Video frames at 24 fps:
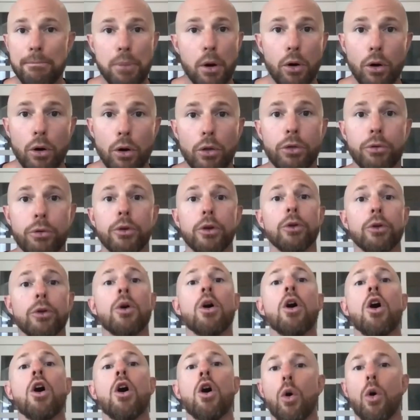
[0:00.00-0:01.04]
pull through
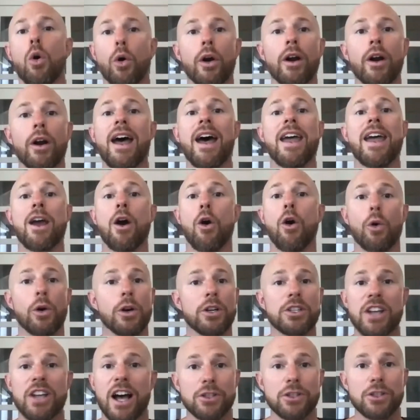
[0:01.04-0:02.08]
or a
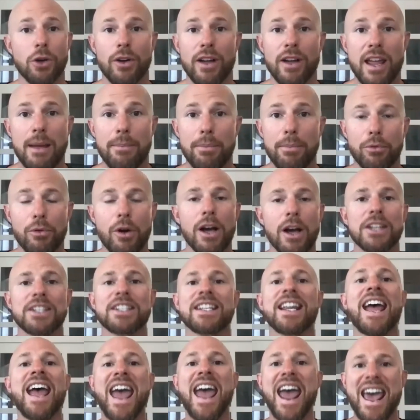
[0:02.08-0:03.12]
horizontal hip
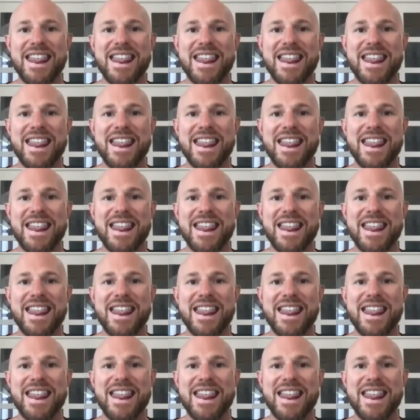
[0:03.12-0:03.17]
thrust,